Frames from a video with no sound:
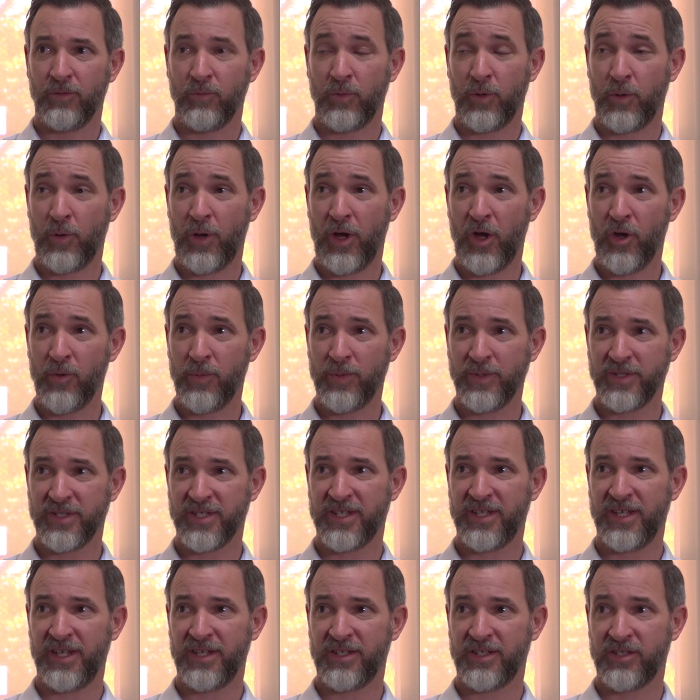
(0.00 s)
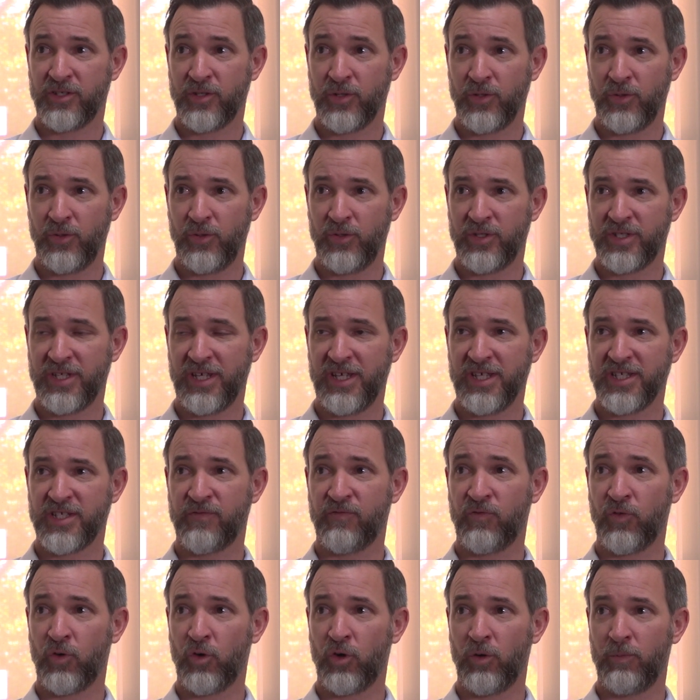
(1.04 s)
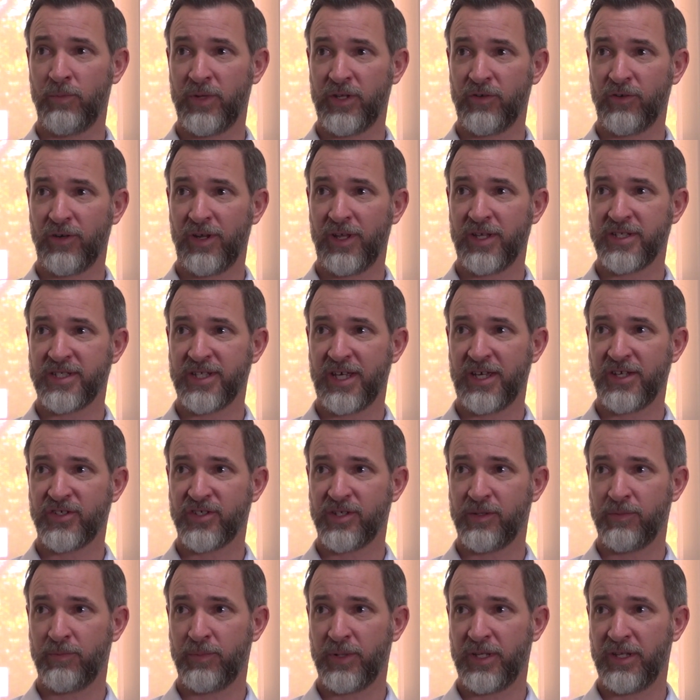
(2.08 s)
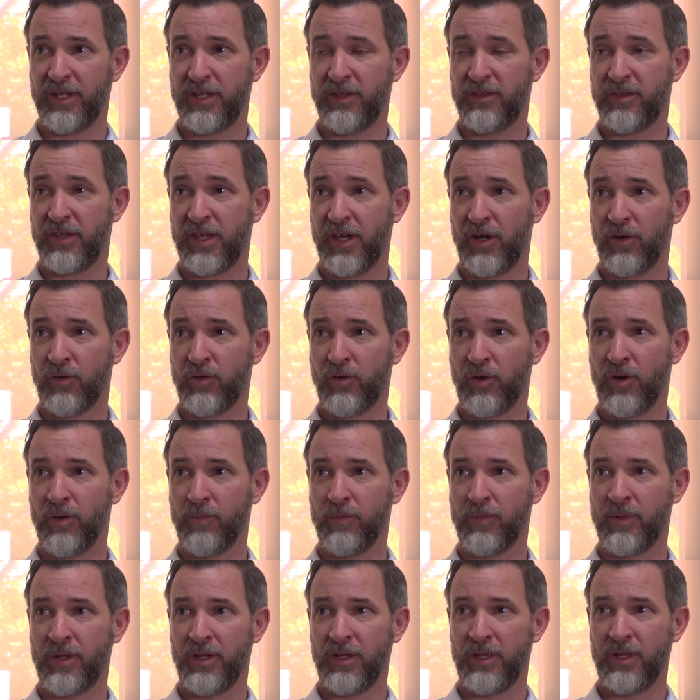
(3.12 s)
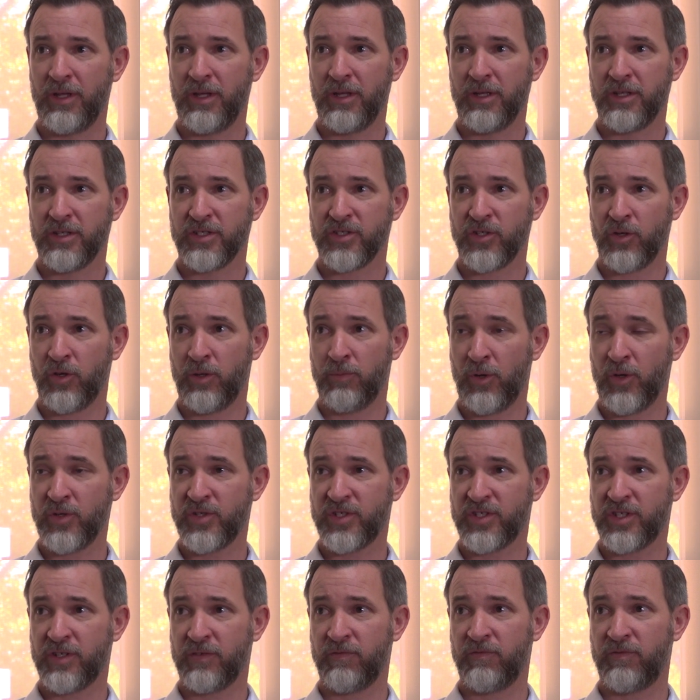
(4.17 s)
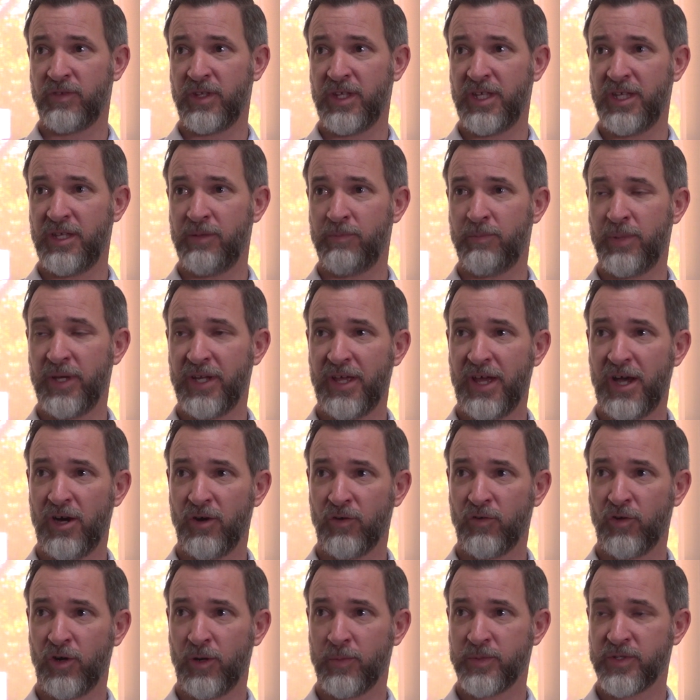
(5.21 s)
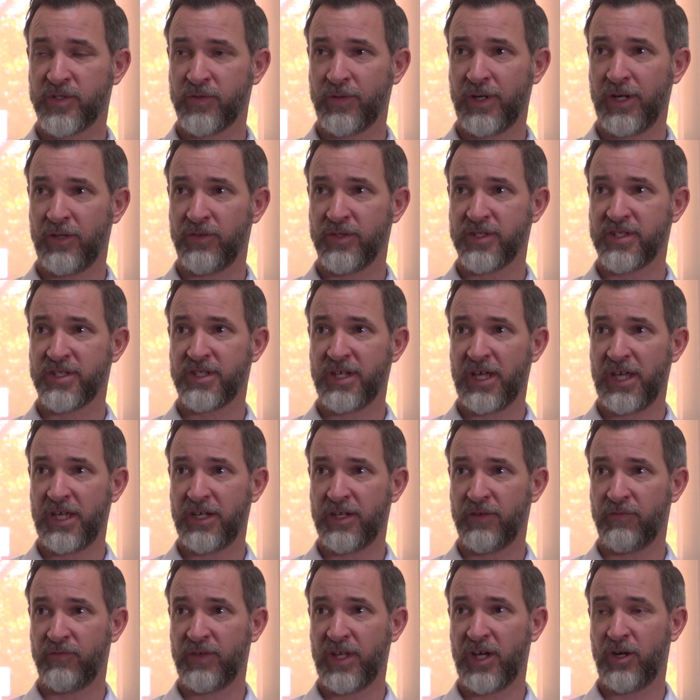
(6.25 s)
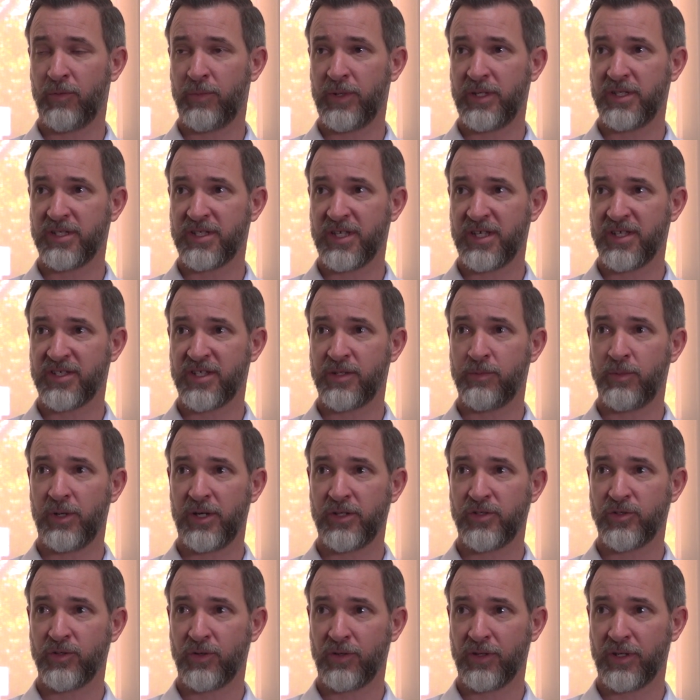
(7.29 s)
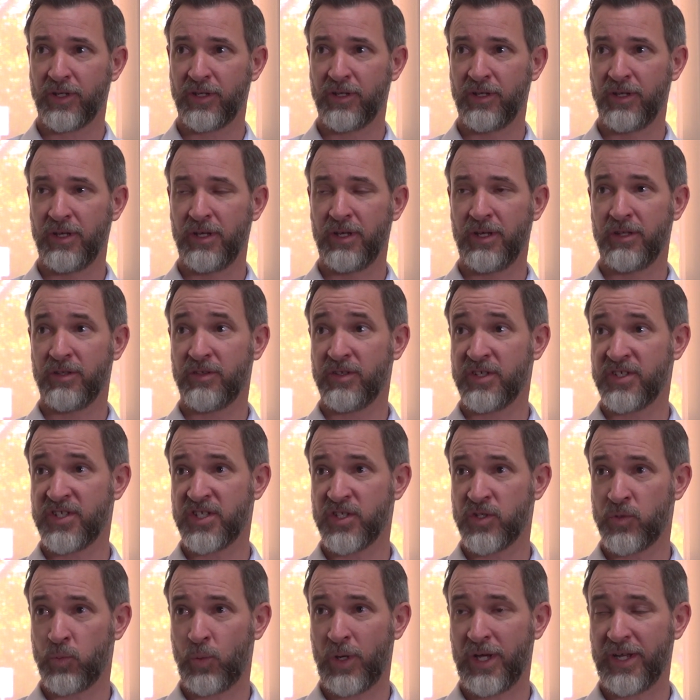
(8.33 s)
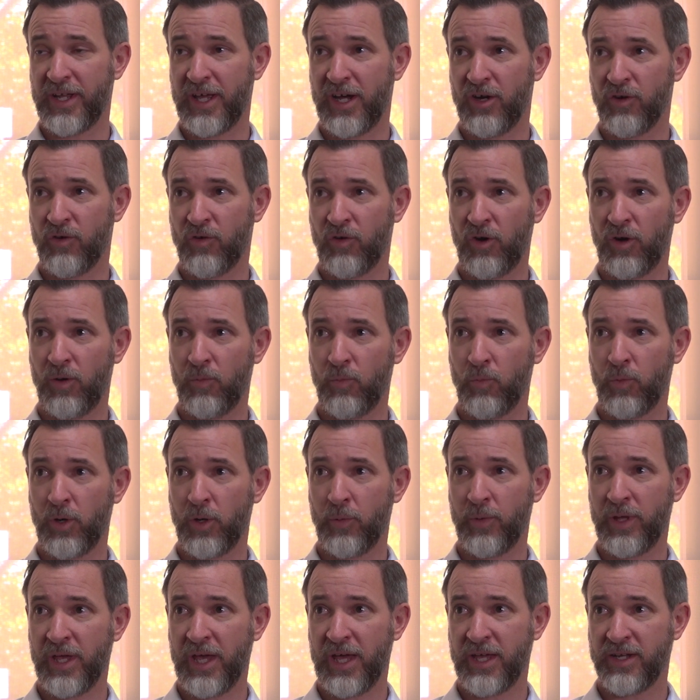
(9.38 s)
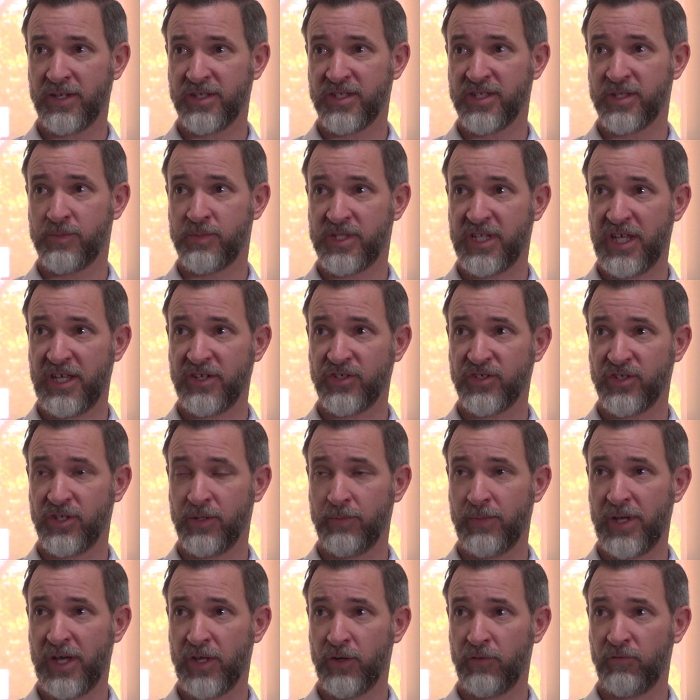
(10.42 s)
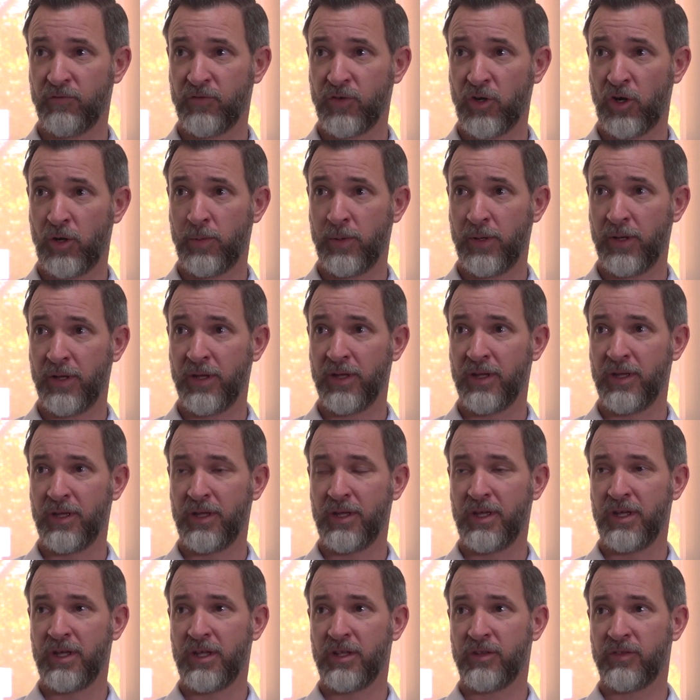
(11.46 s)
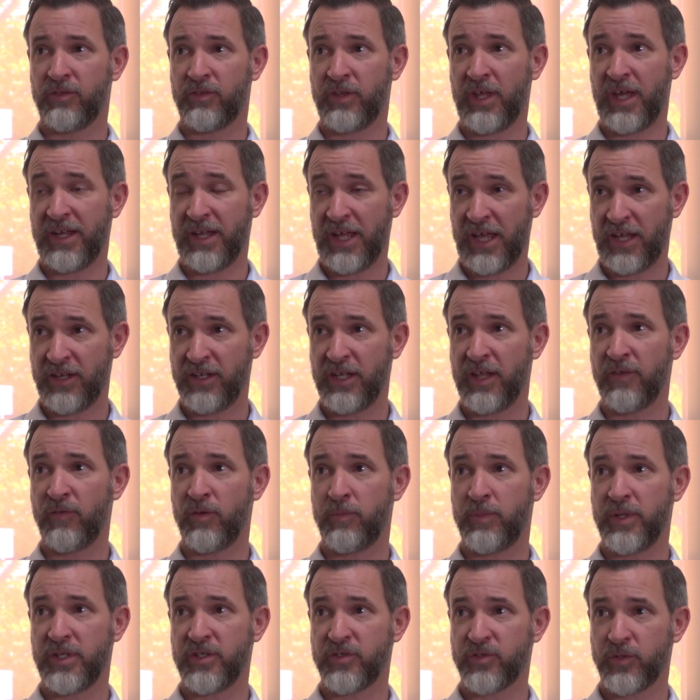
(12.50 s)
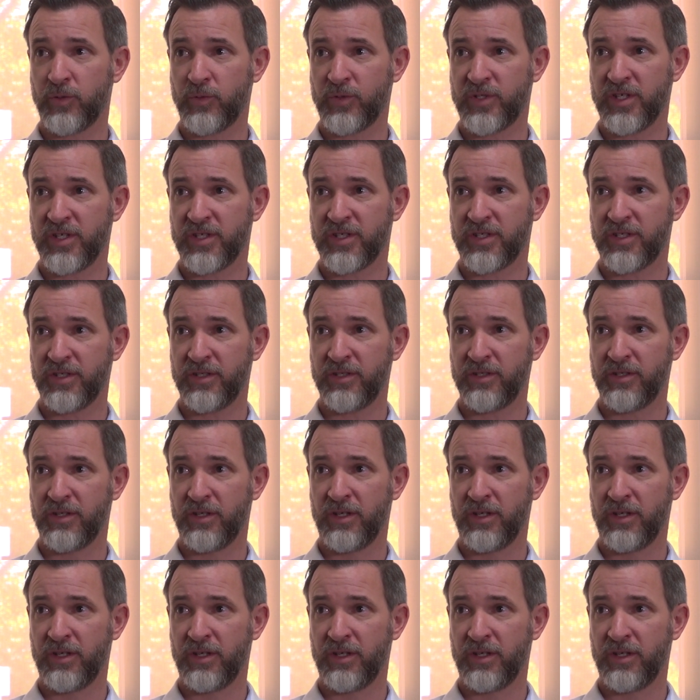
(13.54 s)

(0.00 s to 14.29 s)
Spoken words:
We were hoping to test for mineralisation beneath the outcrop. So most of the better outcrops around the state have now been tested by drilling. This is one outcrop where we had a substantial amount of copper that had never been drill tested.